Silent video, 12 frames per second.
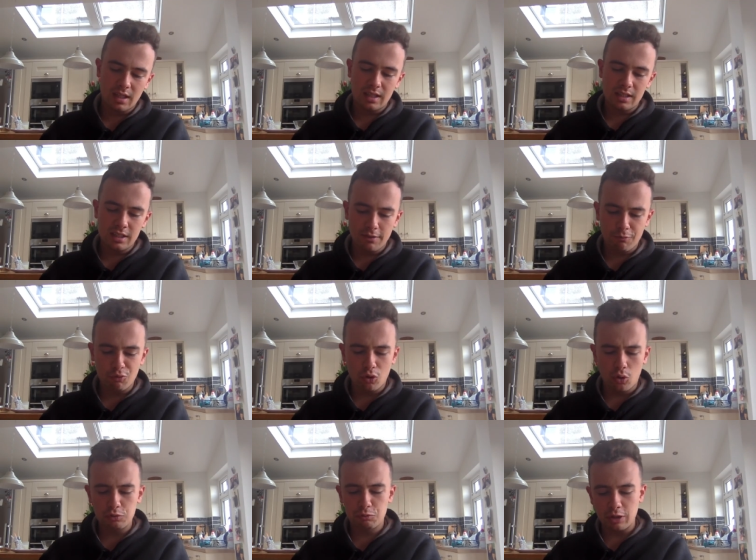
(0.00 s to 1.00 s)
You
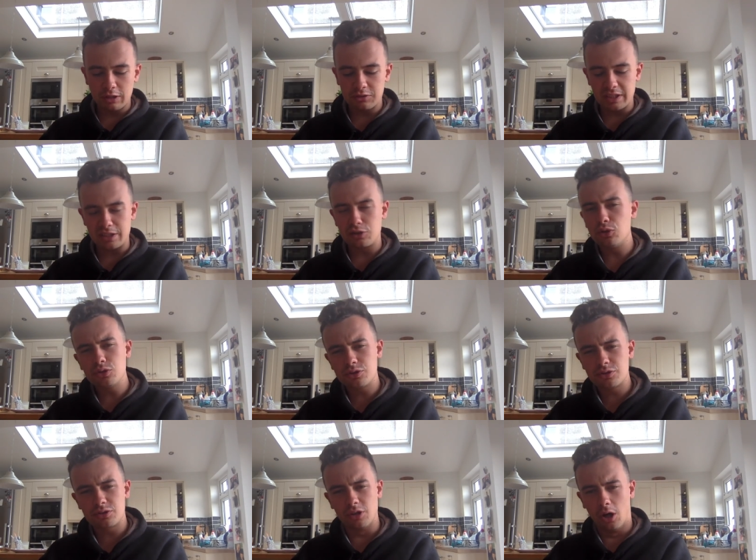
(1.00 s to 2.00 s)
always felt he could,
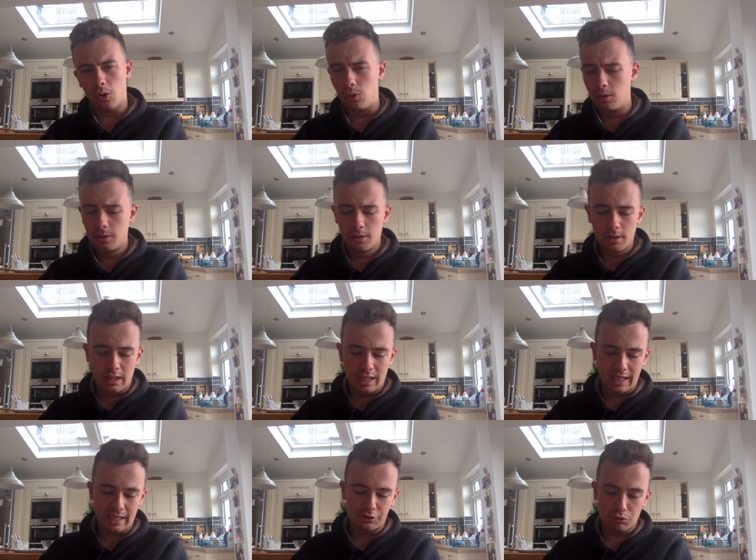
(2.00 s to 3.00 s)
though,
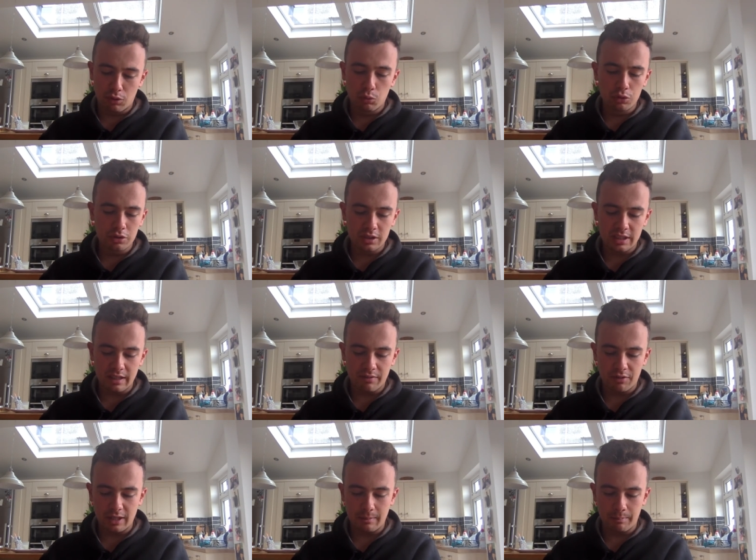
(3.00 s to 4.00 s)
uh, so I wouldn't
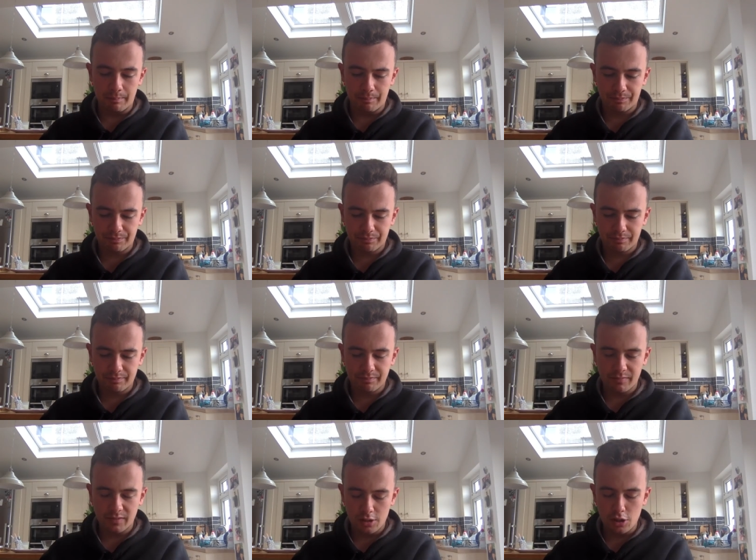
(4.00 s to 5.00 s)
give him
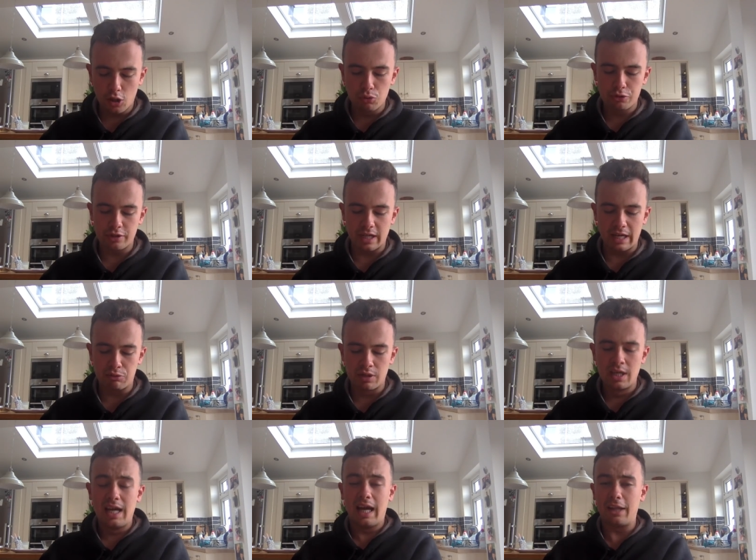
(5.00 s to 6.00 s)
no shout.
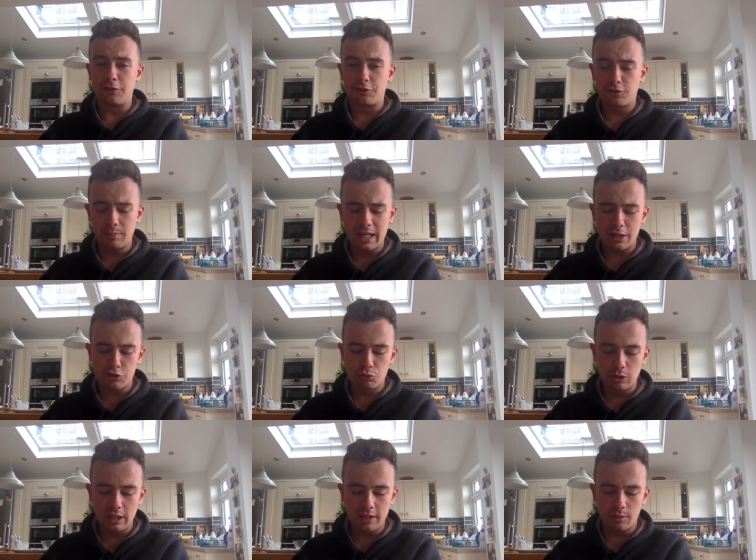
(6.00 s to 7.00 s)
And Smash
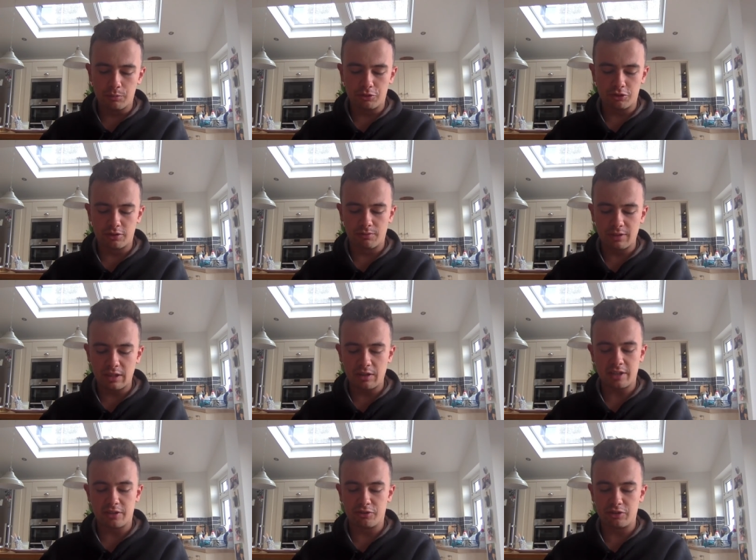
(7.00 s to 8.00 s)
Williams is a
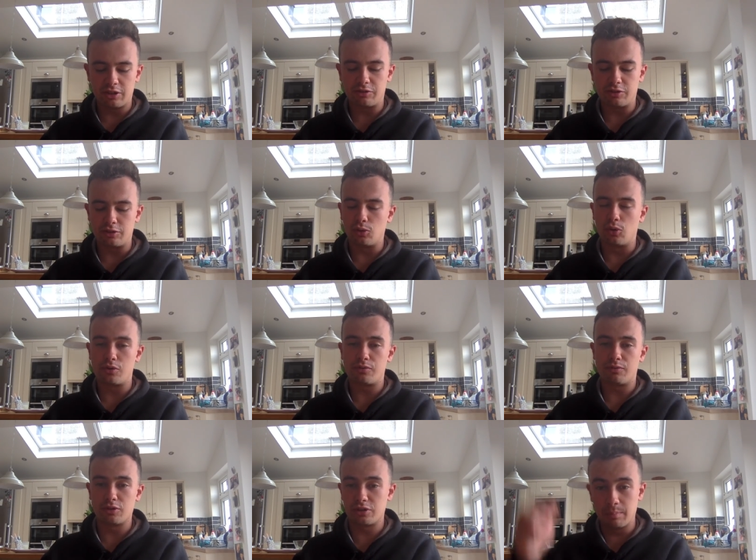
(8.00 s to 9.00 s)
very consistent horse
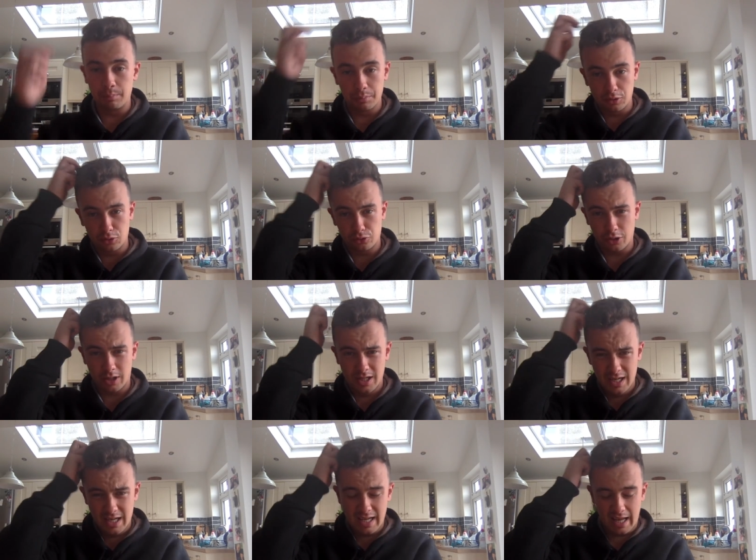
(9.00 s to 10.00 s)
for Jim Bolger,
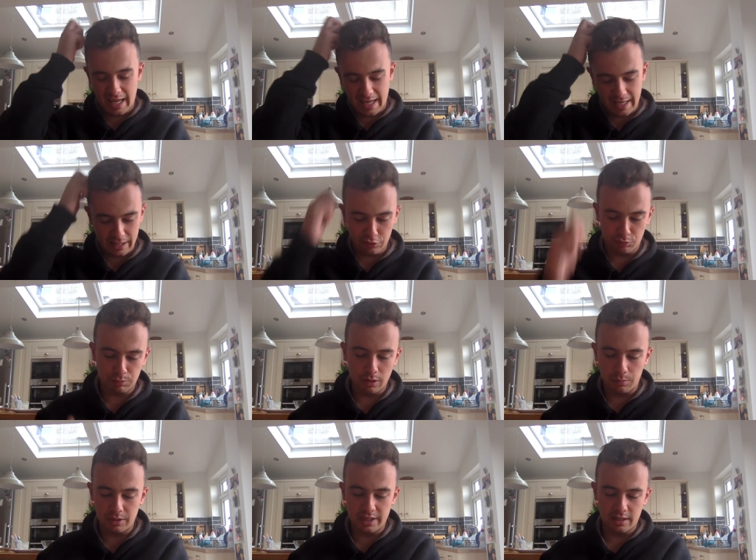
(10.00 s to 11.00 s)
uh, is
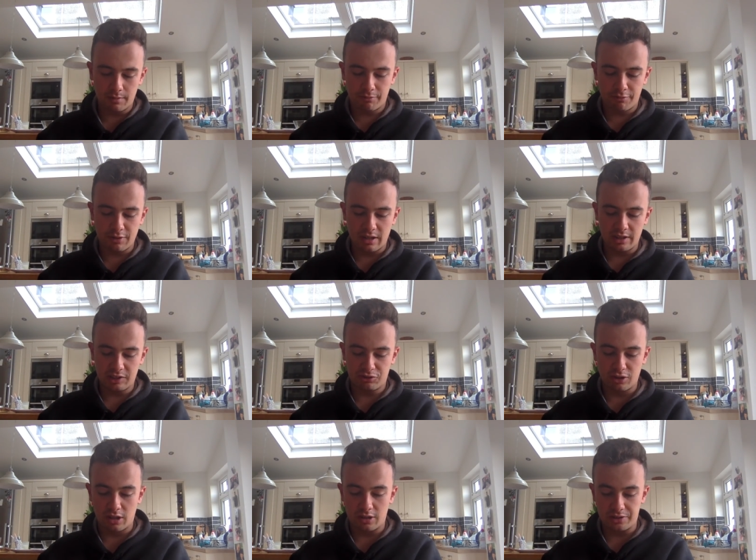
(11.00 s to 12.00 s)
probably a fairly
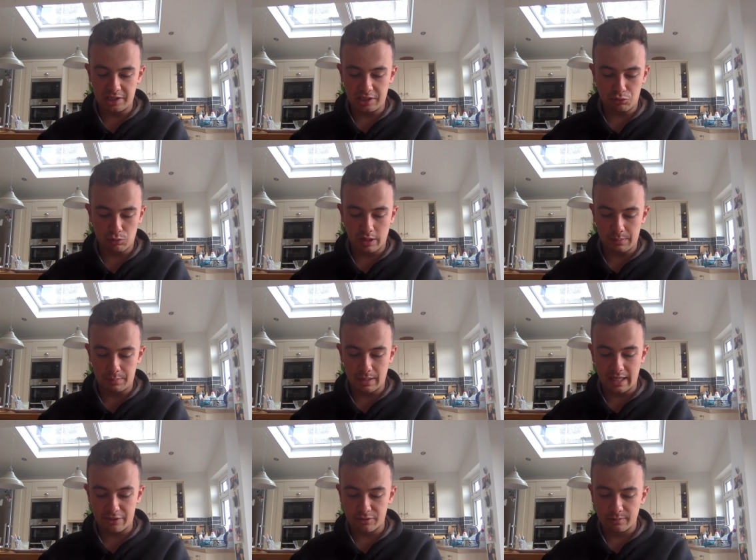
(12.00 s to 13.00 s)
solid each way
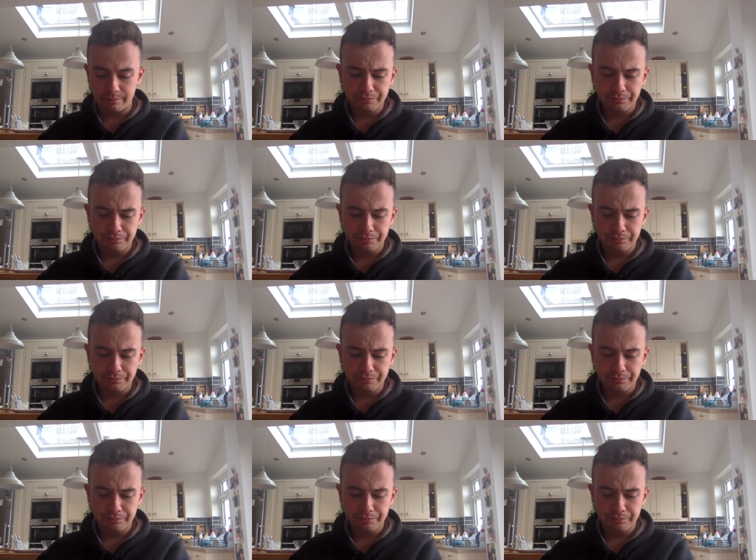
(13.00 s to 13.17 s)
bet.